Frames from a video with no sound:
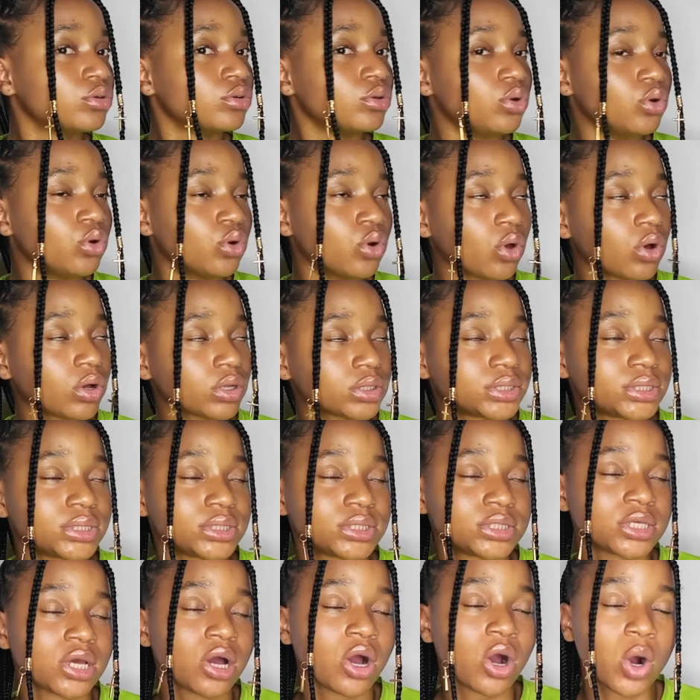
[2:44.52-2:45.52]

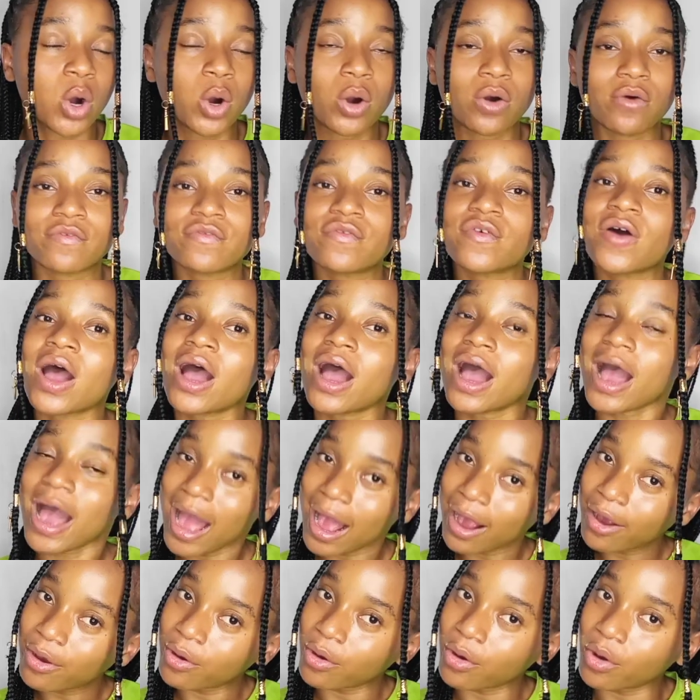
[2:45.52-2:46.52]
lots of
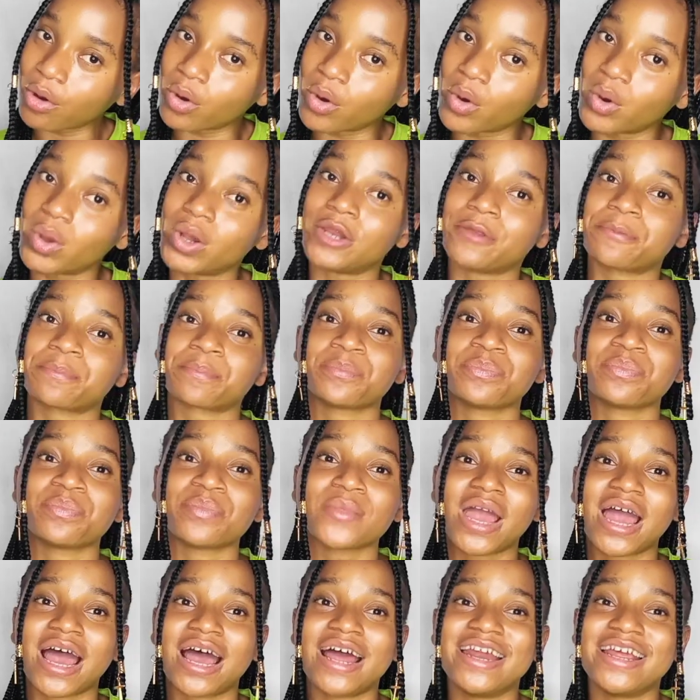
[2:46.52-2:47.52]
alcohol
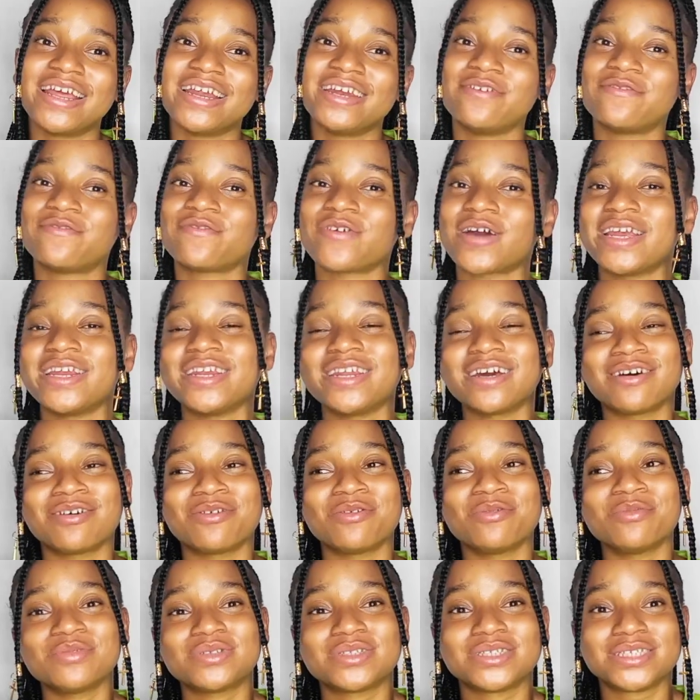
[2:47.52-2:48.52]
and then the
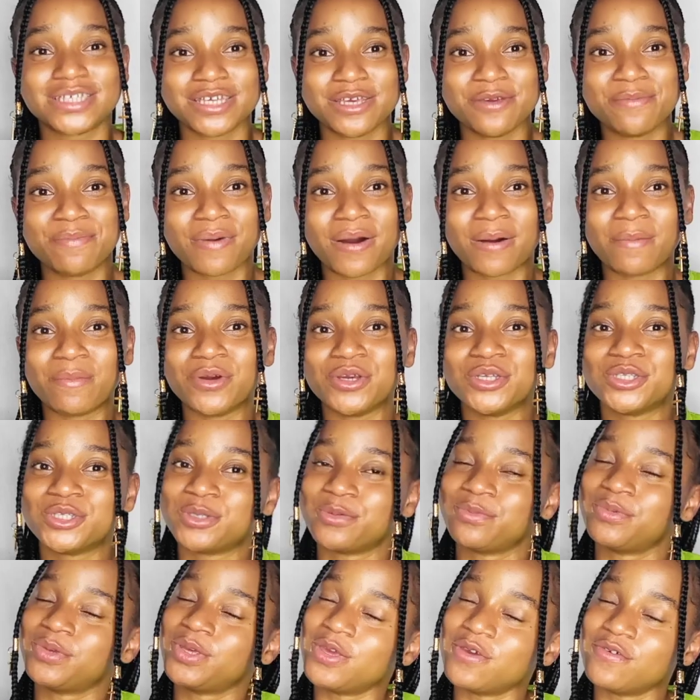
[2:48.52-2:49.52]
final tip i'm going
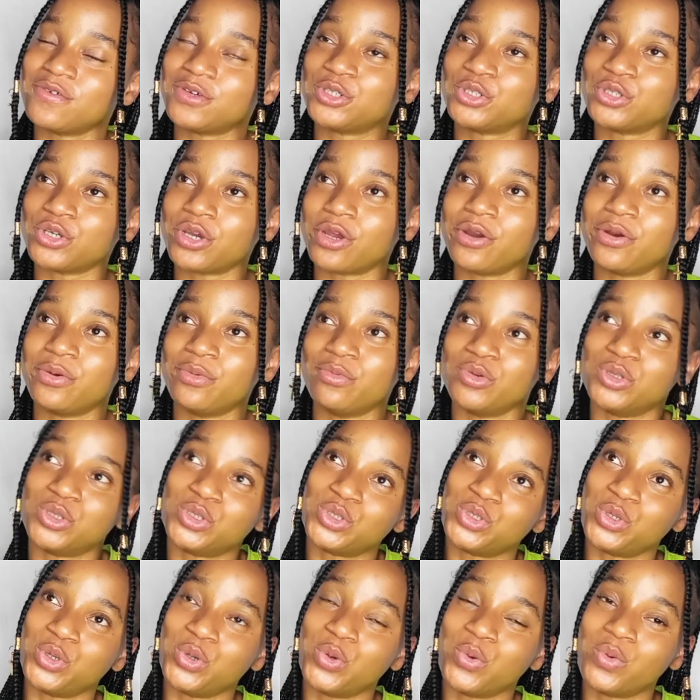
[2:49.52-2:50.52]
to give sharing
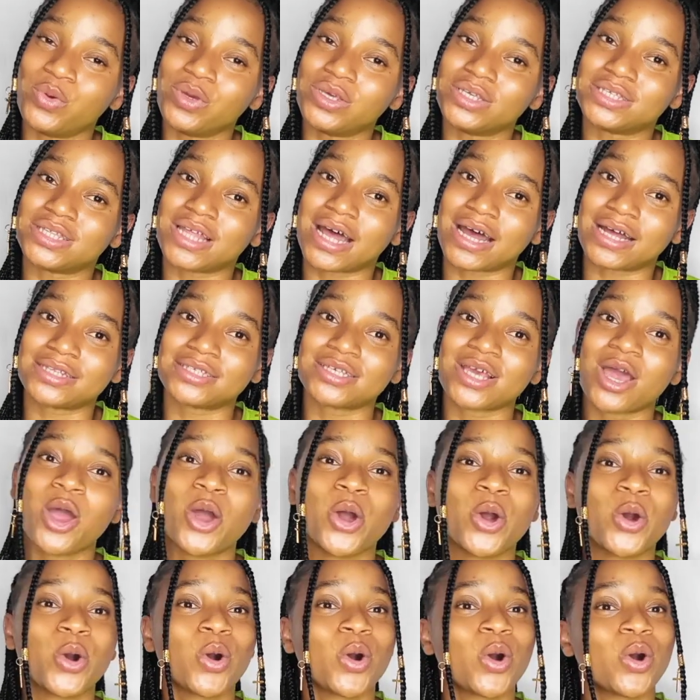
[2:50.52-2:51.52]
with you is that
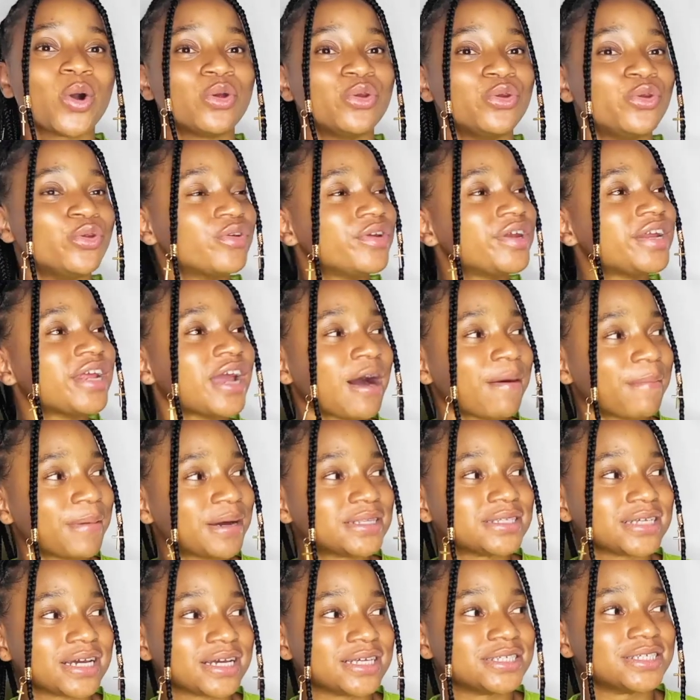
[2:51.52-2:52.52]
during the
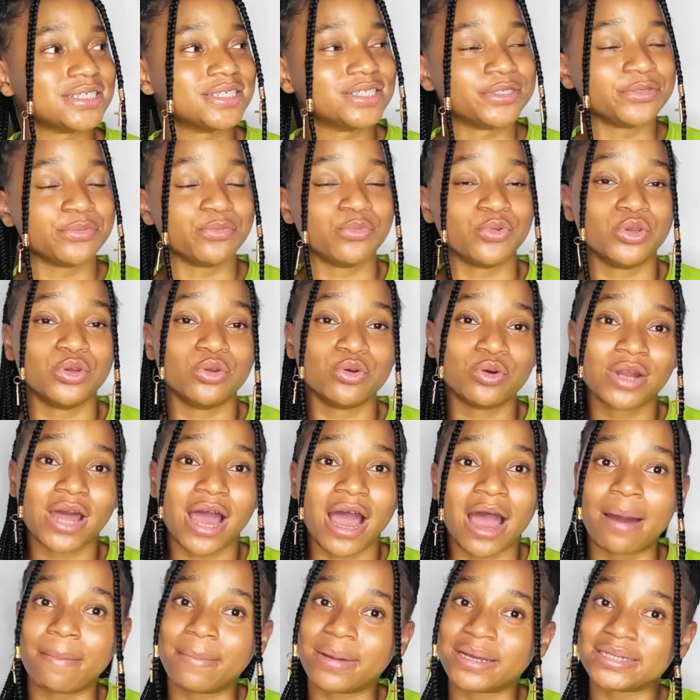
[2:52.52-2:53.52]
harmattan season we know that
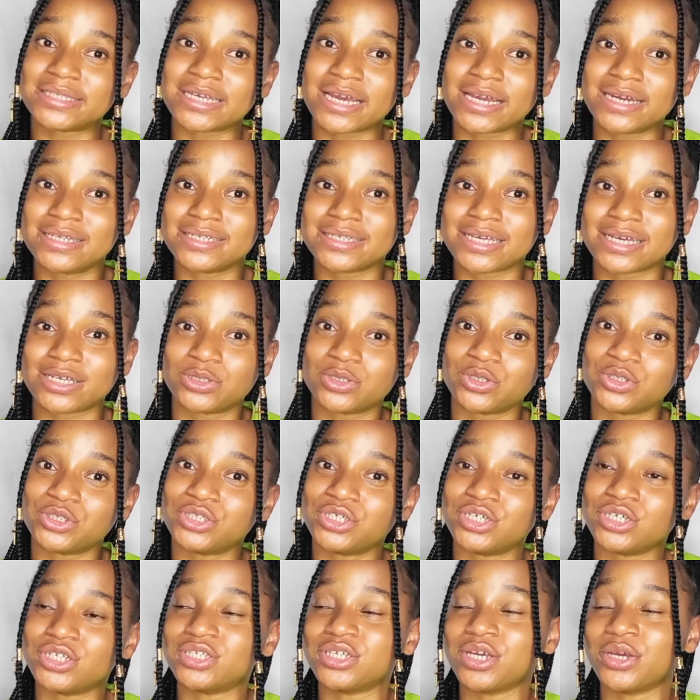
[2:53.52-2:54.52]
harmattan is
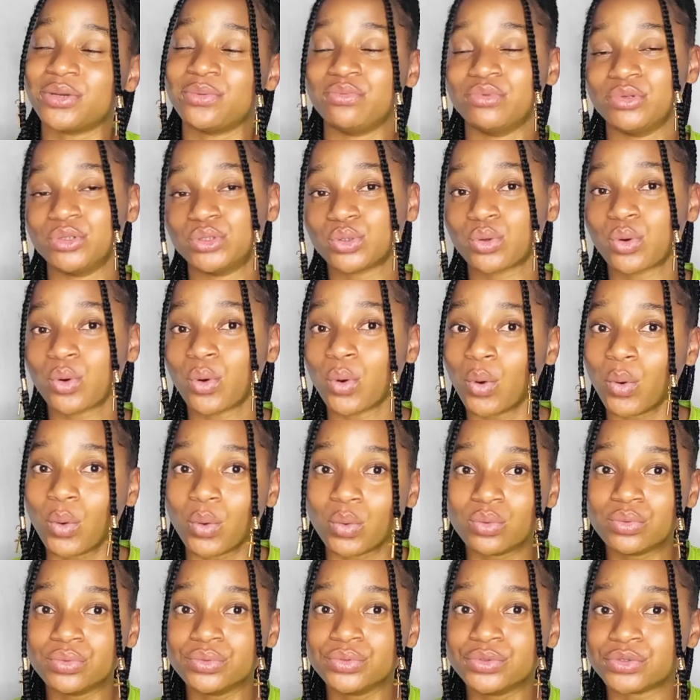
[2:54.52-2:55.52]
associated with
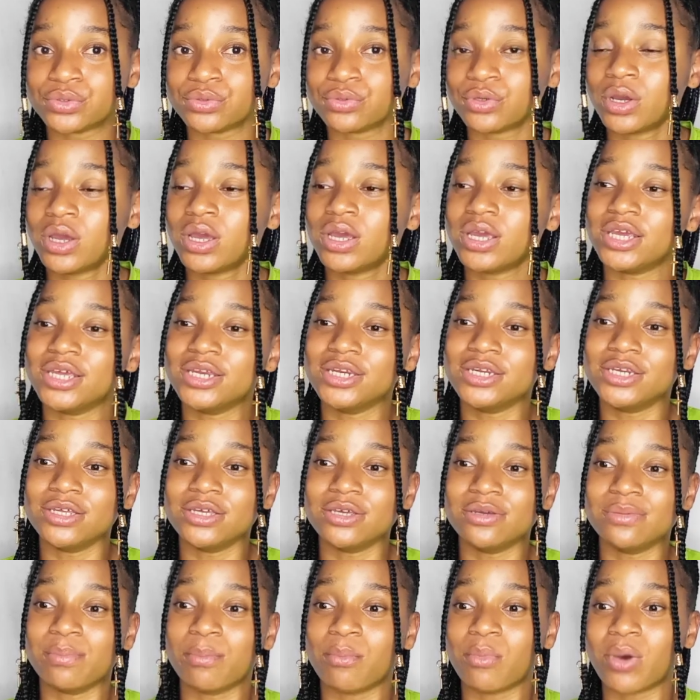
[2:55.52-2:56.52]
cold in
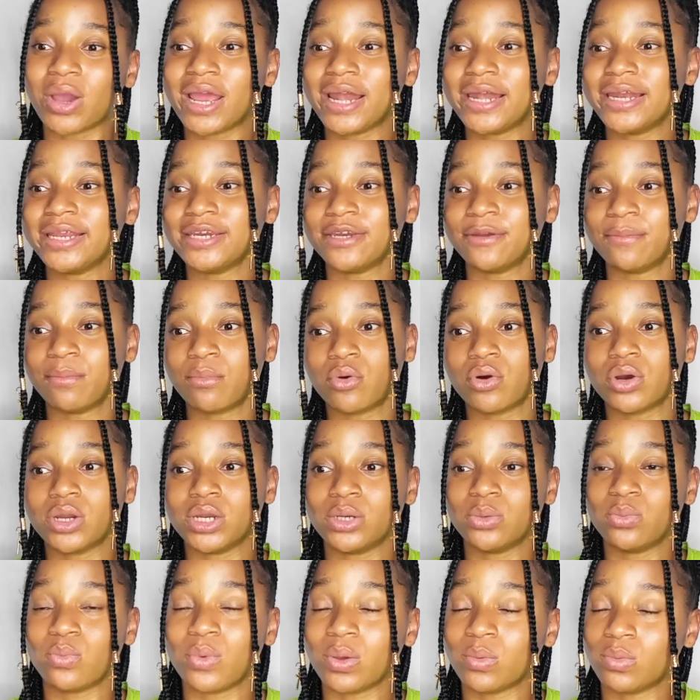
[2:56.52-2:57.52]
the early in the
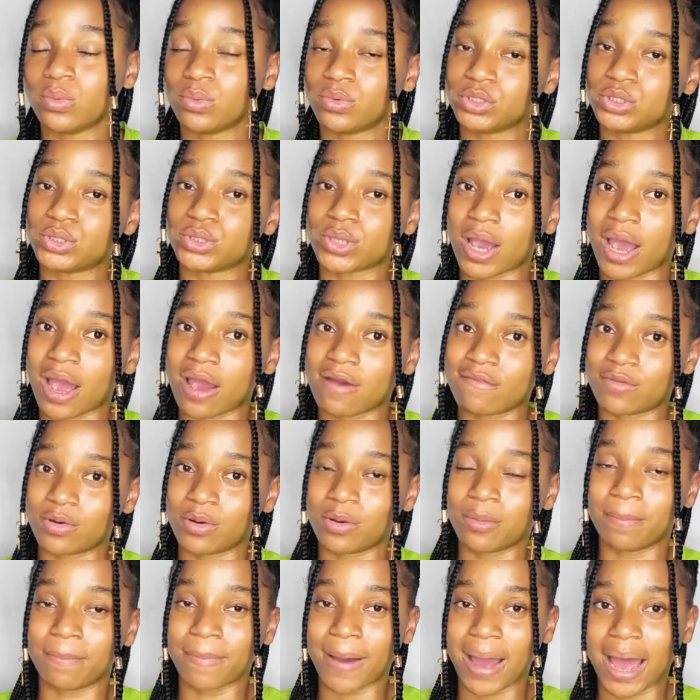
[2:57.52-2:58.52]
morning when we want to have
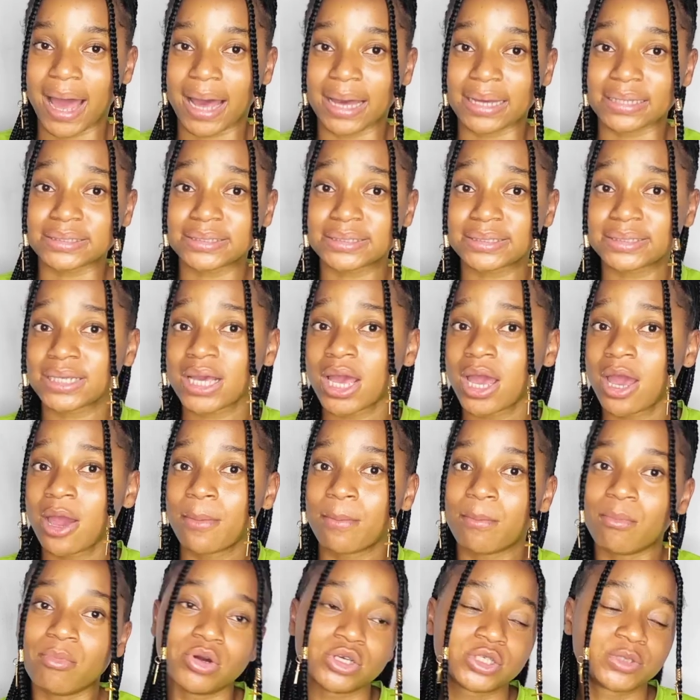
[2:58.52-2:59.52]
our baths
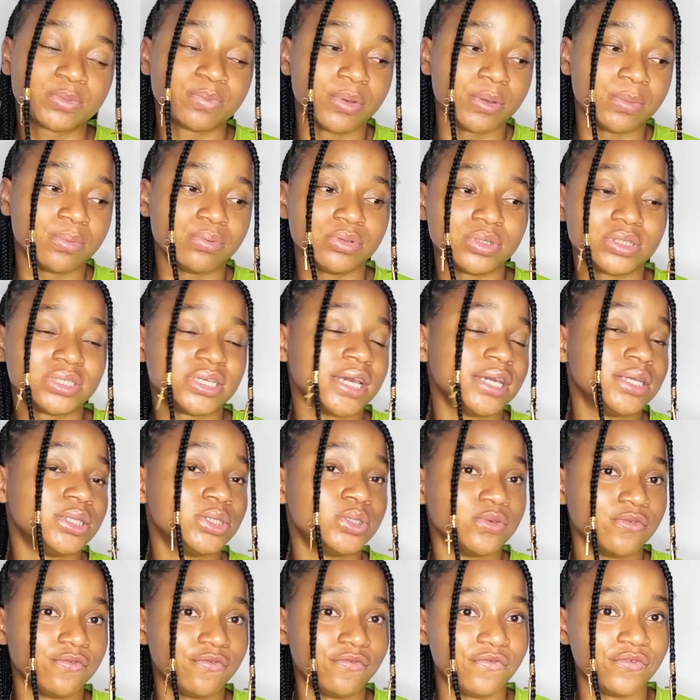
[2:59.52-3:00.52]
most people tend
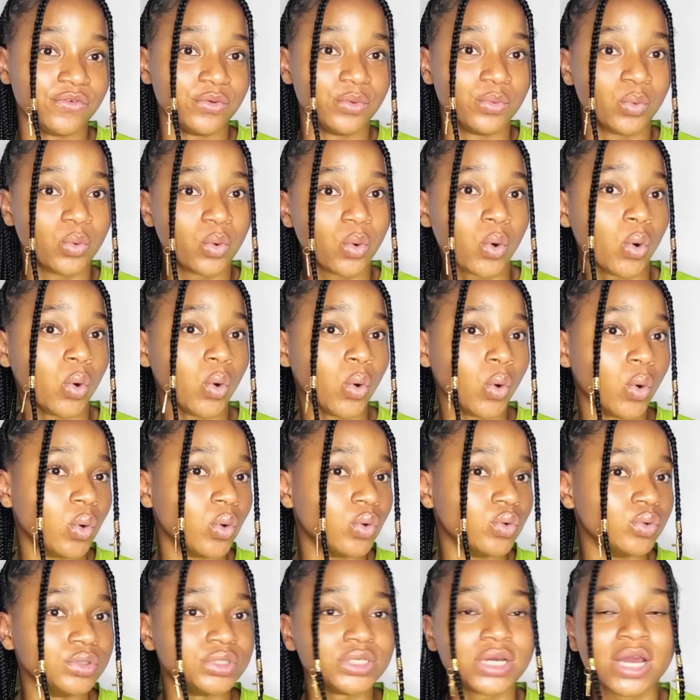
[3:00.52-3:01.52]
to feel
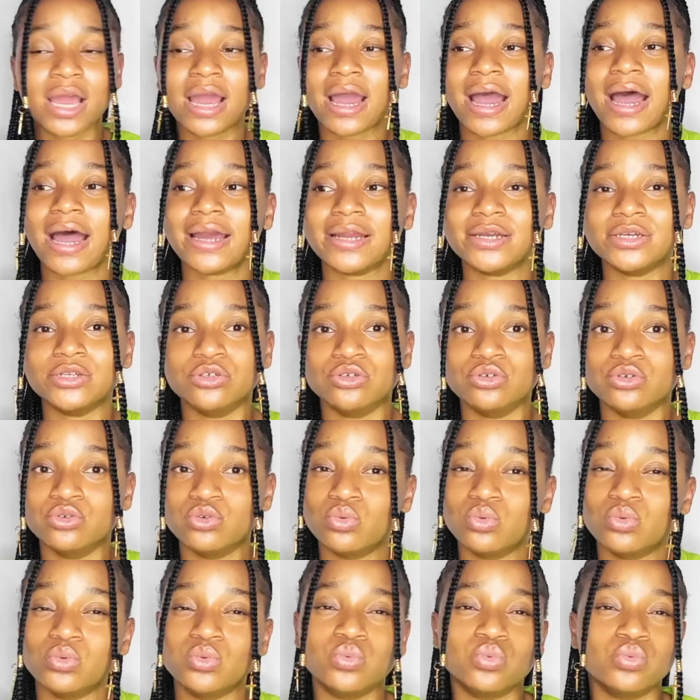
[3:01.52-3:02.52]
cold and
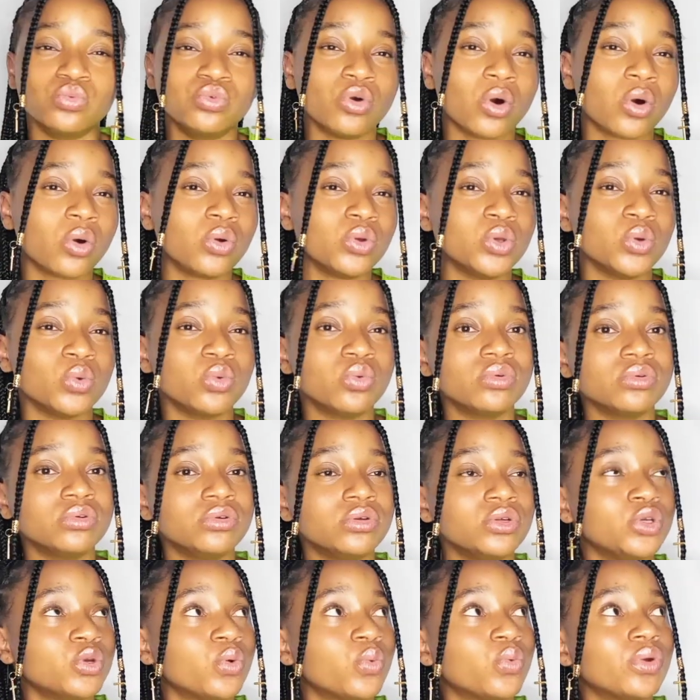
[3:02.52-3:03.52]
you don't you
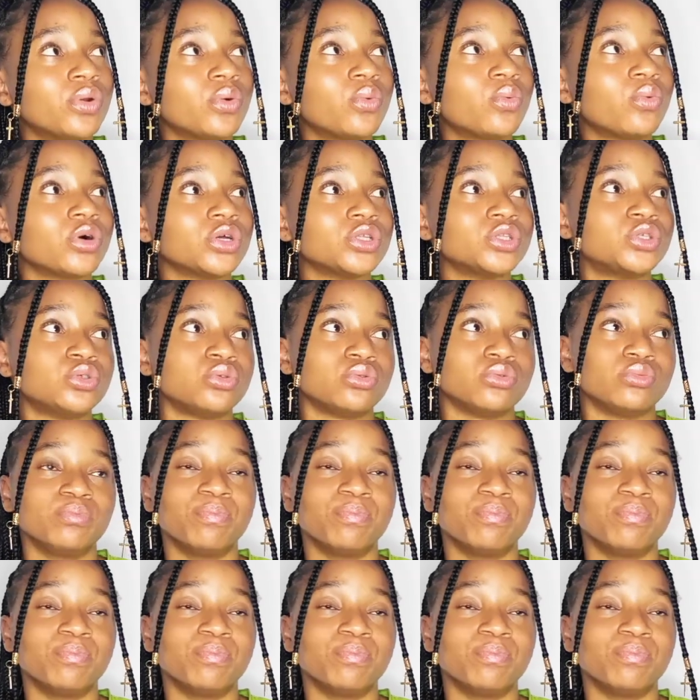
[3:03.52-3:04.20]
you wouldn't want to